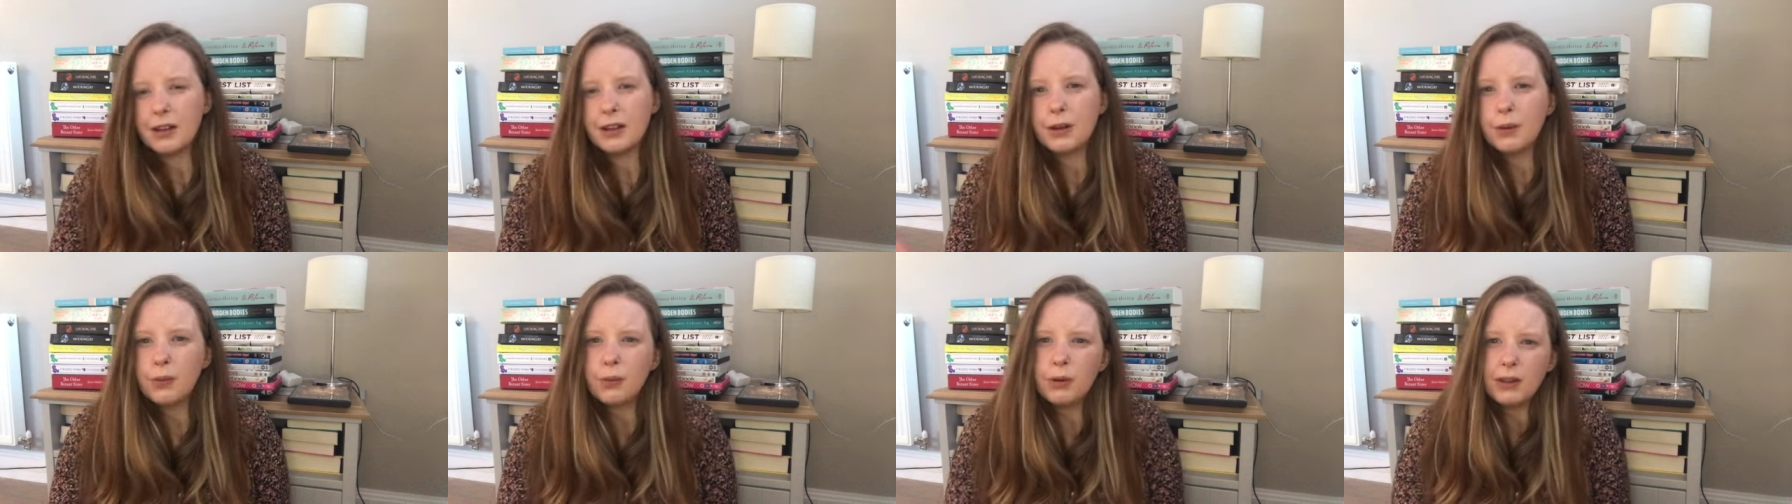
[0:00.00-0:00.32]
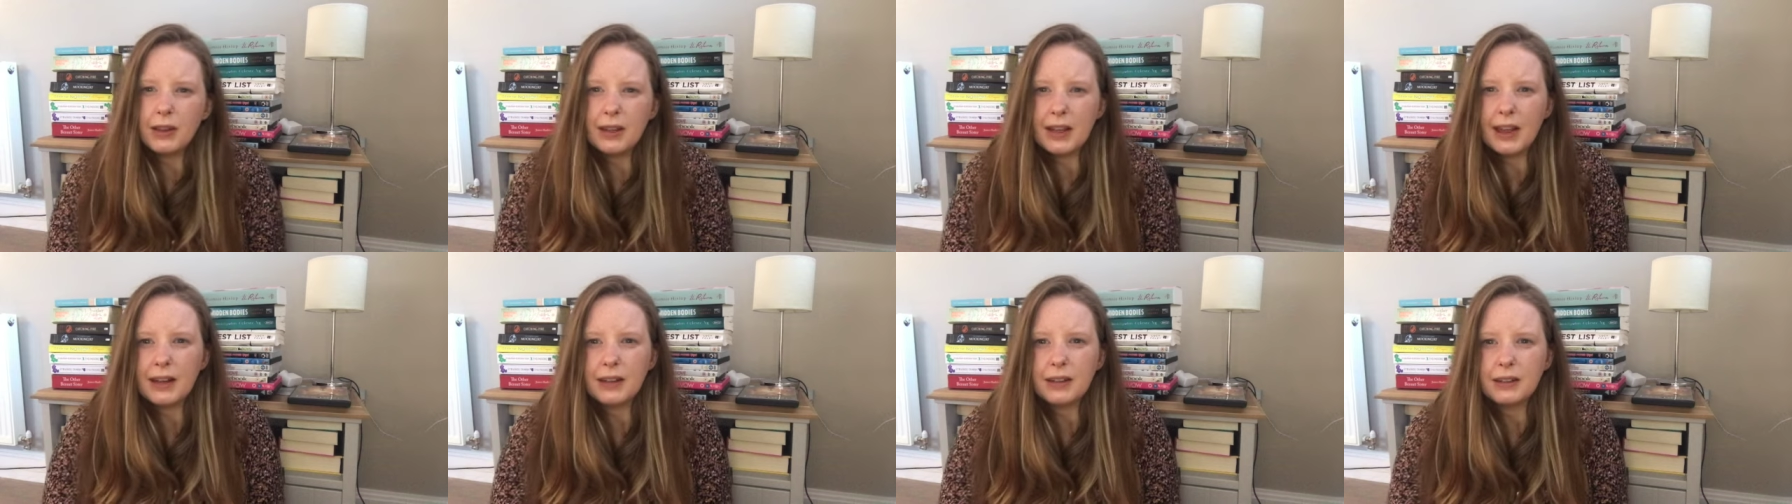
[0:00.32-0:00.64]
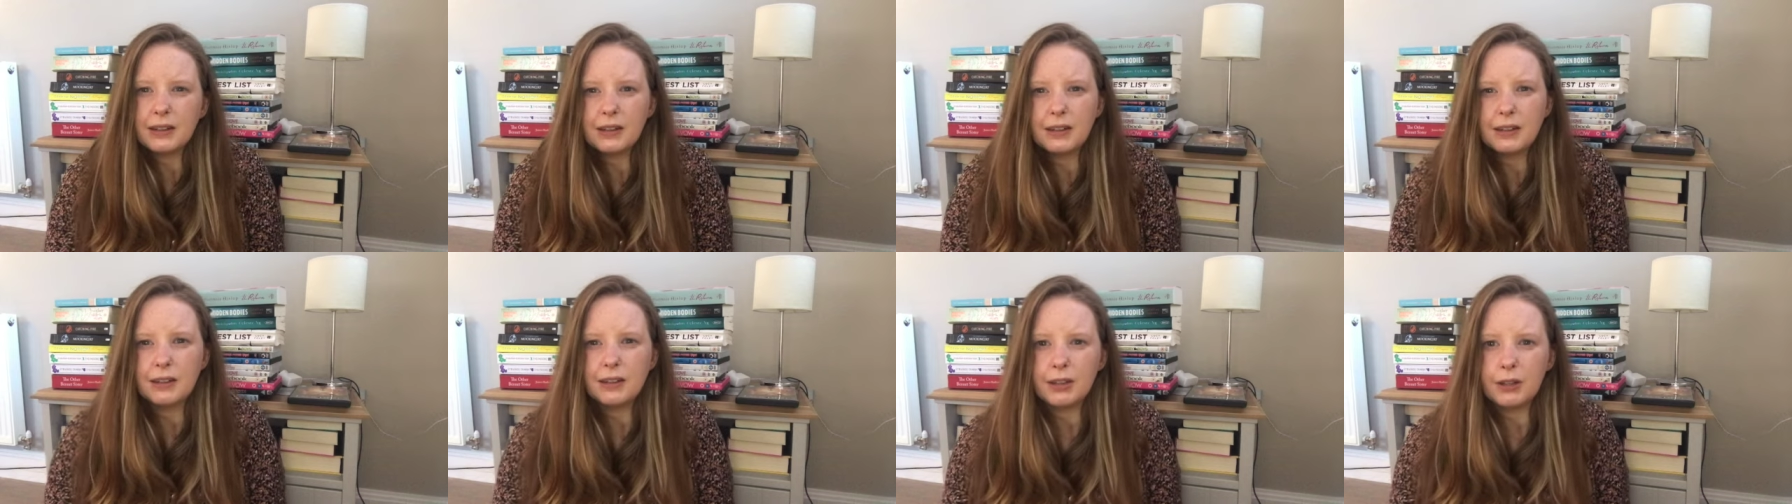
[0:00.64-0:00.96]
know what the
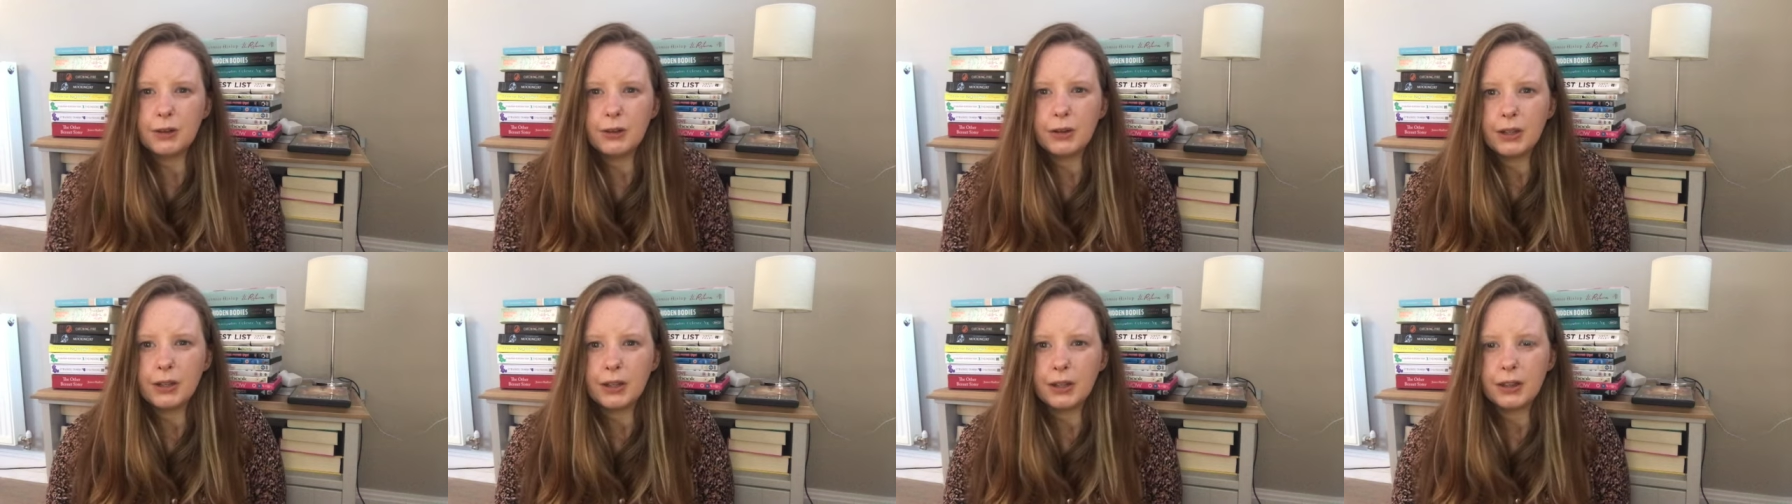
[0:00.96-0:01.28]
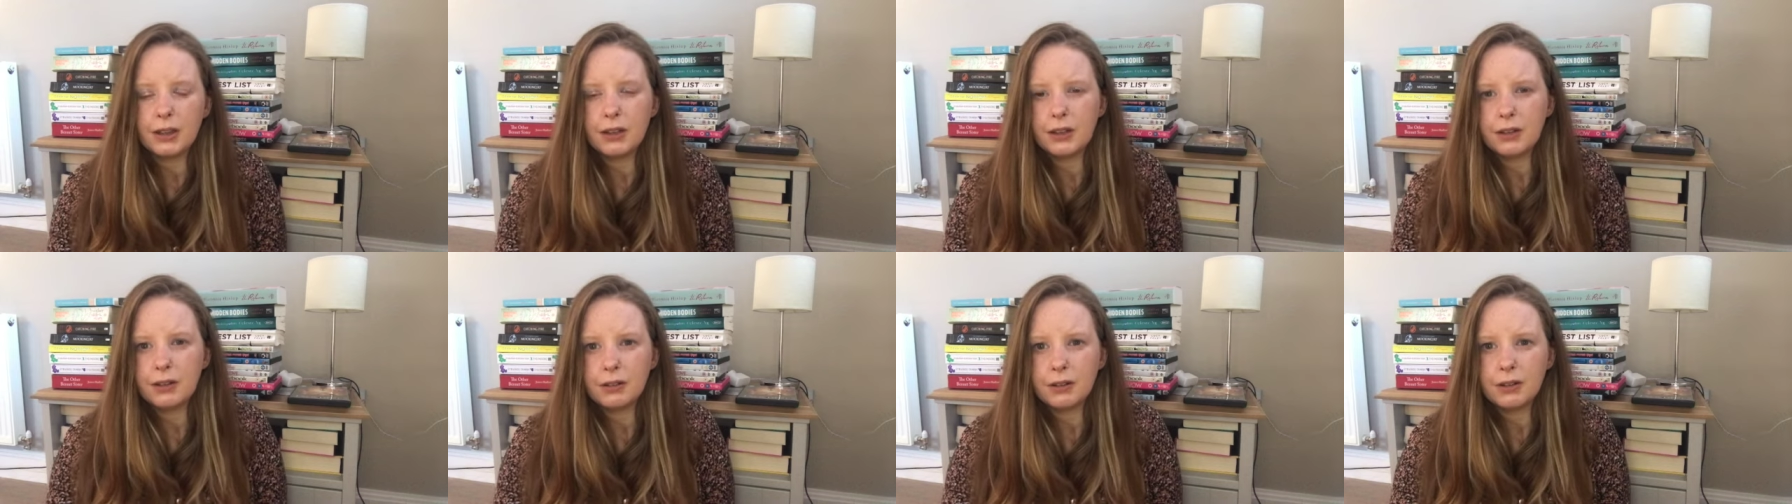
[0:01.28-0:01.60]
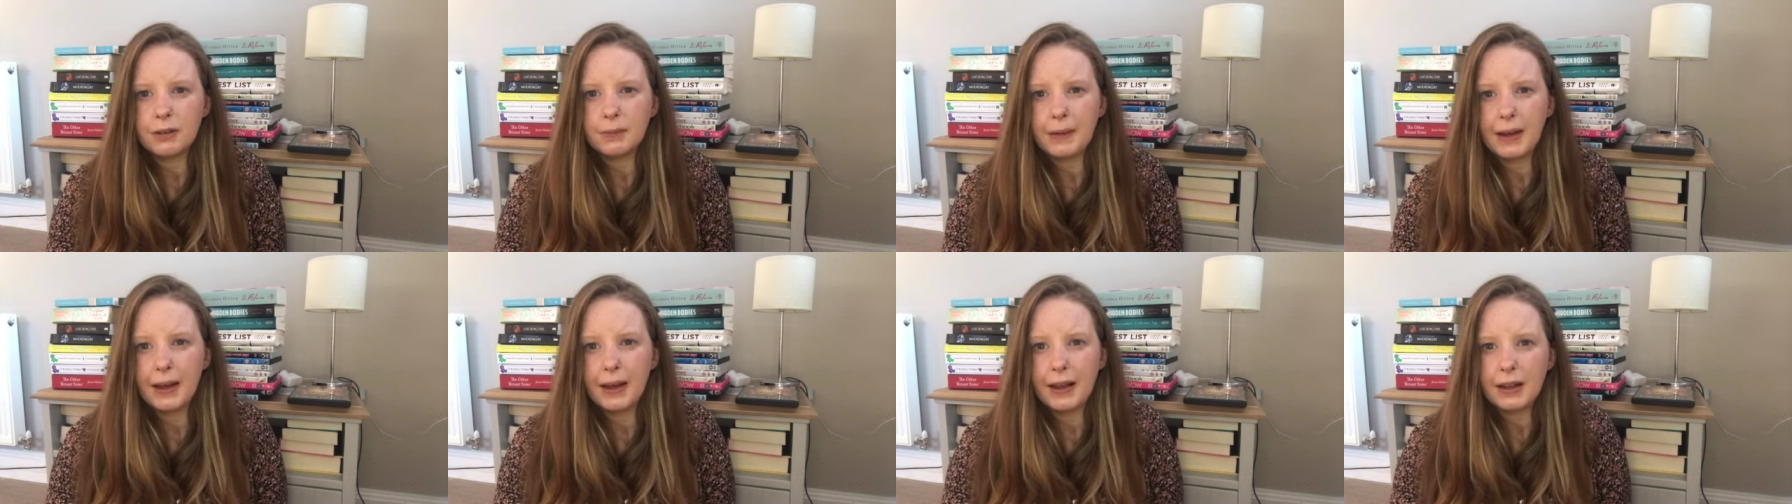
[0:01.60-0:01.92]
editor's doing in this
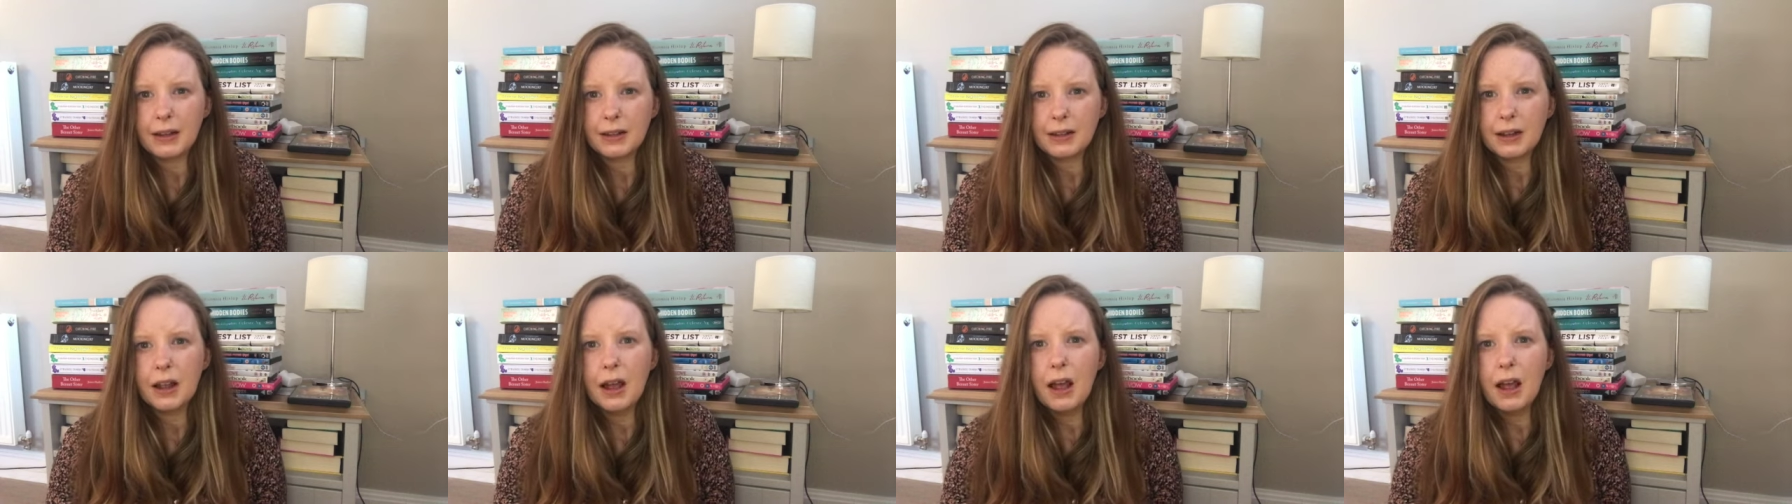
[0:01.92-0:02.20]
respect.